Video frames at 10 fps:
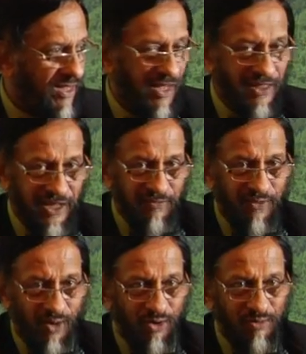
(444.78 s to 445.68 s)
And
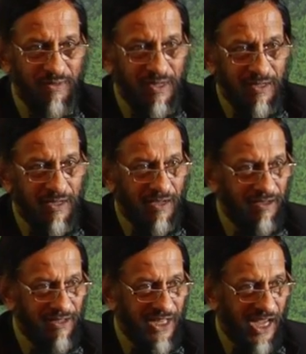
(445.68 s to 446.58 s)
therefore,
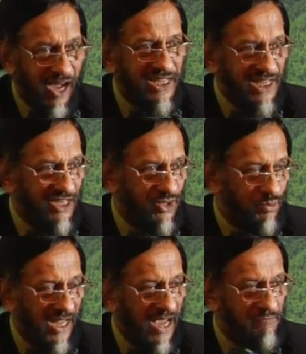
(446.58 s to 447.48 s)
the ice has to
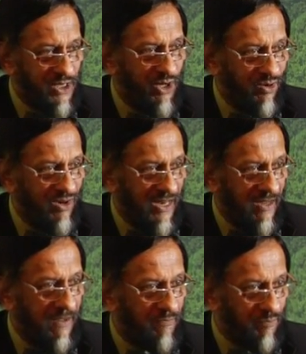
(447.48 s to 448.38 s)
be
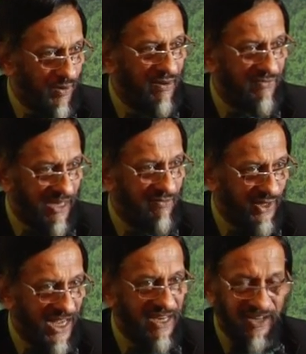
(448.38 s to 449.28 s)
absolutely perfect
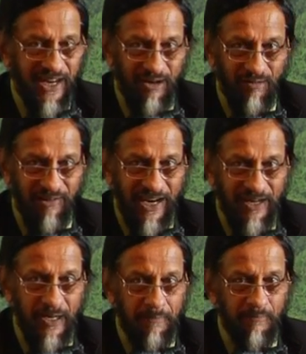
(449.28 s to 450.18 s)
for that kind of
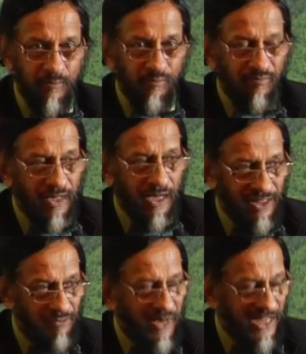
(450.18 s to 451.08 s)
landing.
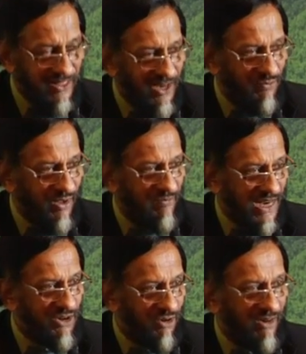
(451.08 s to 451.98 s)
And the plane that we
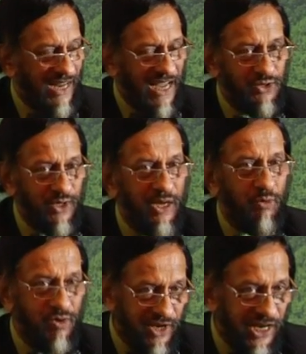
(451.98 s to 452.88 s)
went on actually
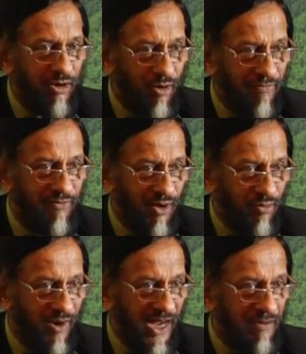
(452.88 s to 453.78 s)
couldn't take off for a
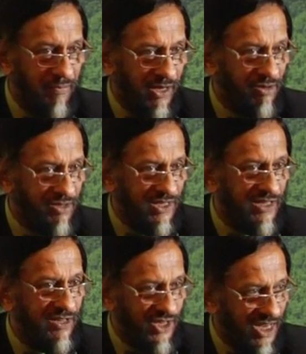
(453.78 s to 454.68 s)
while because
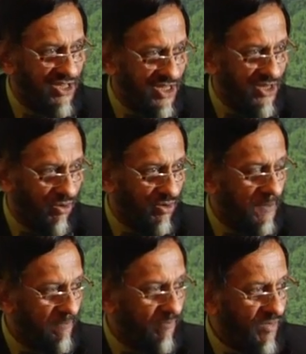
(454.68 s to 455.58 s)
it had just snowed,
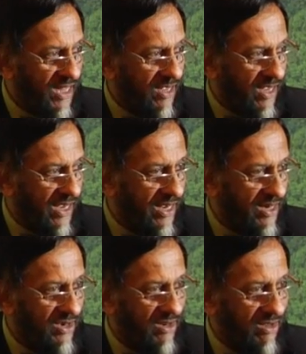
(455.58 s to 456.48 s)

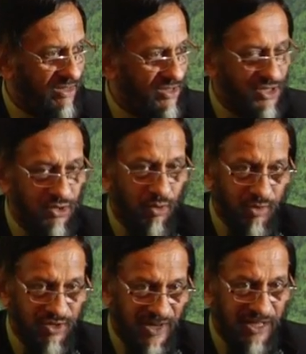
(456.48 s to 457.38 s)
and the snow
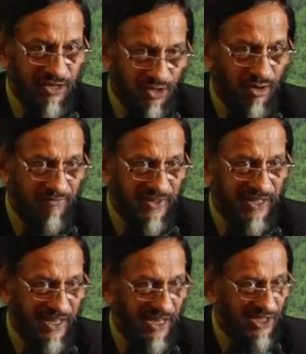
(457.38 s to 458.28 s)
was rather soft
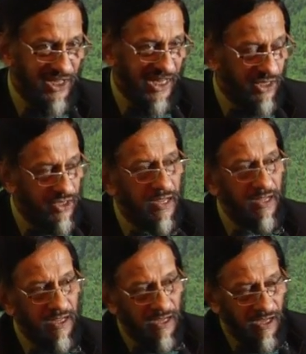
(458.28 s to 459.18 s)
at that stage.
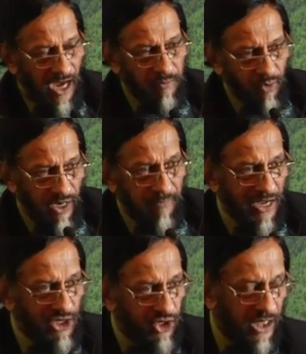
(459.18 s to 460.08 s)
I'm only
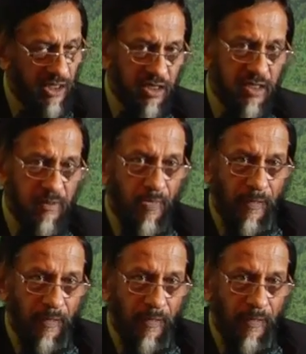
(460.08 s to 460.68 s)
mentioning this